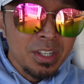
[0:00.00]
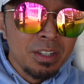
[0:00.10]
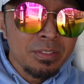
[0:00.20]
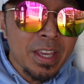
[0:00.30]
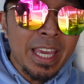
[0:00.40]

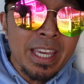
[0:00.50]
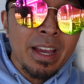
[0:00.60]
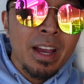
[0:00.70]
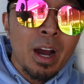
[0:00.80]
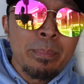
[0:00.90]
of a
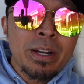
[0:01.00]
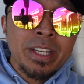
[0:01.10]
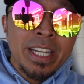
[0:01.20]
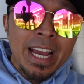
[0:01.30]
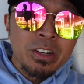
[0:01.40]

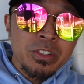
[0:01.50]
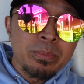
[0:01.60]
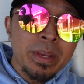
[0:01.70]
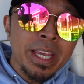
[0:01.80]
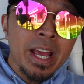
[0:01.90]
American
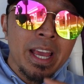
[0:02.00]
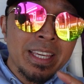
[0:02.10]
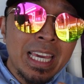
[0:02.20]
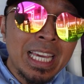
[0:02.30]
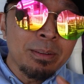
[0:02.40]
housemaid,
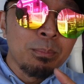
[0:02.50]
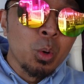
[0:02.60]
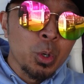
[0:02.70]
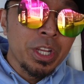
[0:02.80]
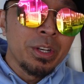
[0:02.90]
Kate
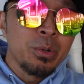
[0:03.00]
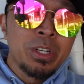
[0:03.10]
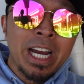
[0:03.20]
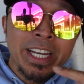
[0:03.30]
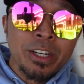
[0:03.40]
Morgan, who
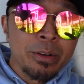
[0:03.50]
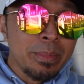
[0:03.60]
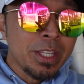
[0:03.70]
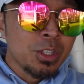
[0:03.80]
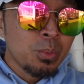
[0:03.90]
died in her
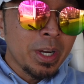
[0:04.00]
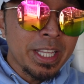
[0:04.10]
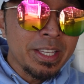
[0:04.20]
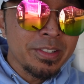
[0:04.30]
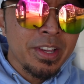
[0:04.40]

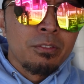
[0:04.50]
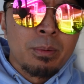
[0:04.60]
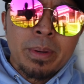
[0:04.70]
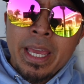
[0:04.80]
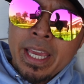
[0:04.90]
mid-20s
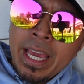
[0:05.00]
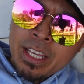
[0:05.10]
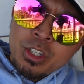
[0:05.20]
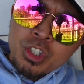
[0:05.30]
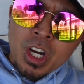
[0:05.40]
from a
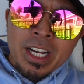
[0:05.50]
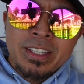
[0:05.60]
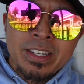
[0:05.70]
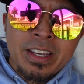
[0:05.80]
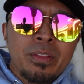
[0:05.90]

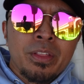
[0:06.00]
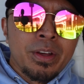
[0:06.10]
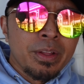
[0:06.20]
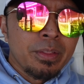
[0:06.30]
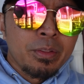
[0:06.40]
headshot.
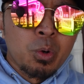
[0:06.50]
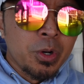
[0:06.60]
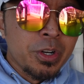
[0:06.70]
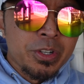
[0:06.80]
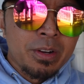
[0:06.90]
The
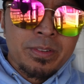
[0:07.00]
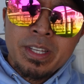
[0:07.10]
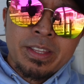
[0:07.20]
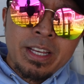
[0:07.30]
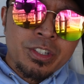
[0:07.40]
coroner's office
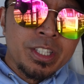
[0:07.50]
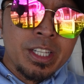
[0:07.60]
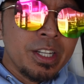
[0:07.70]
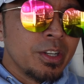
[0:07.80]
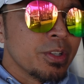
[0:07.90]
said that she
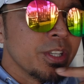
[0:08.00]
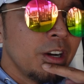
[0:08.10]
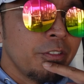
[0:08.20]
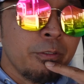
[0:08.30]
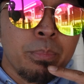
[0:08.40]
did it
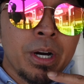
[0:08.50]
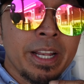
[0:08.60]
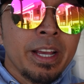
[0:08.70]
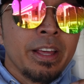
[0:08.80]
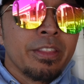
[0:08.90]
herself, but
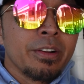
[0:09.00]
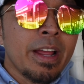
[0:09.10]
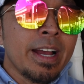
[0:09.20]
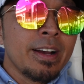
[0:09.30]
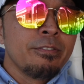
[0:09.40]
there
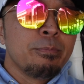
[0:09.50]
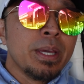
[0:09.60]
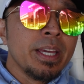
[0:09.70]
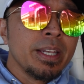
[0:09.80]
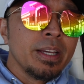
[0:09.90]
have
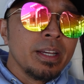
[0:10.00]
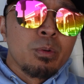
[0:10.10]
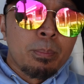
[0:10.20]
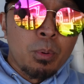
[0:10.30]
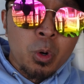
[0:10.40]
been
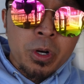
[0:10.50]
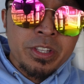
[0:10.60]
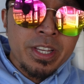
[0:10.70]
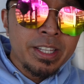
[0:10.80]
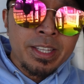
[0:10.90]

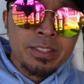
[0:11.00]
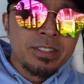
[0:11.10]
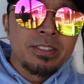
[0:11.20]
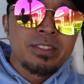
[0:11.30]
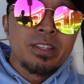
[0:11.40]
reports and
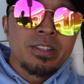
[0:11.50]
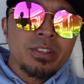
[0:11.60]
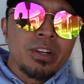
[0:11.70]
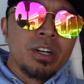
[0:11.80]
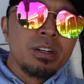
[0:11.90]

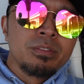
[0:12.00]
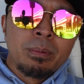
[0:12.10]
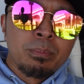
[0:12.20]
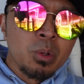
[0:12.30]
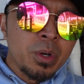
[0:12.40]
instances of
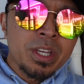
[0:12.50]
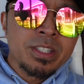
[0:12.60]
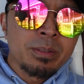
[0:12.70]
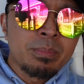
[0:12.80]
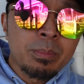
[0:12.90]

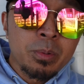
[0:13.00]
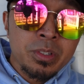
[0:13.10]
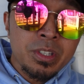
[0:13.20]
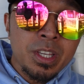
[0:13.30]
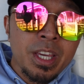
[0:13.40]
employees and people
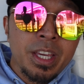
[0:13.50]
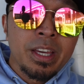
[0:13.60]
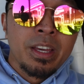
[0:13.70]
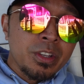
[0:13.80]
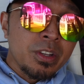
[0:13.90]
seeing
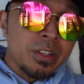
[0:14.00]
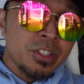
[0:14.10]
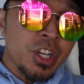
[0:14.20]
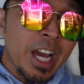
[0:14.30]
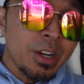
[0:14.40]
a
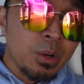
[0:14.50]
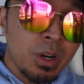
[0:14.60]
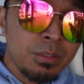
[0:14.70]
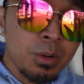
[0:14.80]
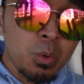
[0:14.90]
shadow
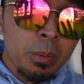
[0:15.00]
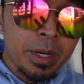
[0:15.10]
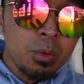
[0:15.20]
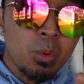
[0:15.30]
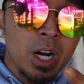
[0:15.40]
of a
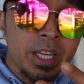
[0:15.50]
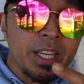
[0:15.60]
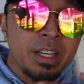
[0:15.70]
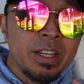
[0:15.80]
woman walking